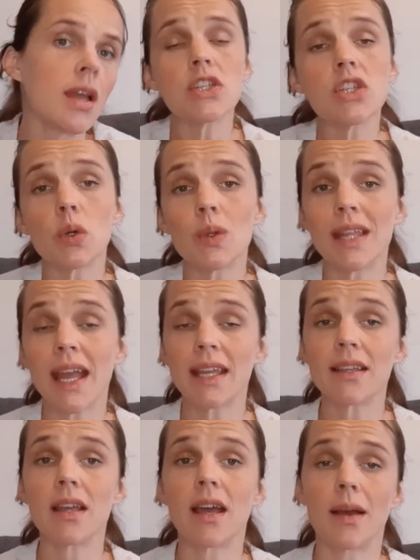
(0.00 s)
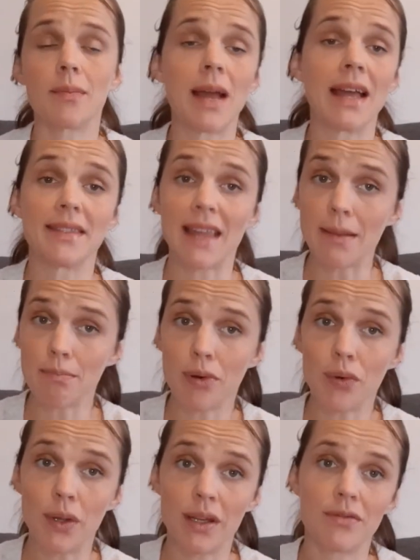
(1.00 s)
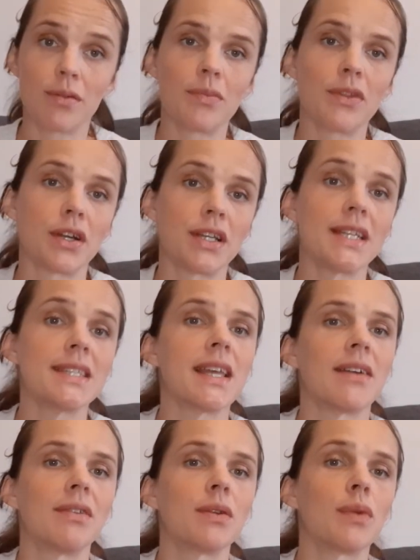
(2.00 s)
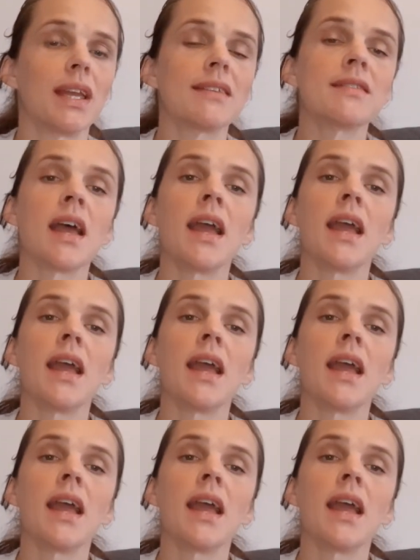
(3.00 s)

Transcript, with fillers: So then um, at that point from 37 weeks,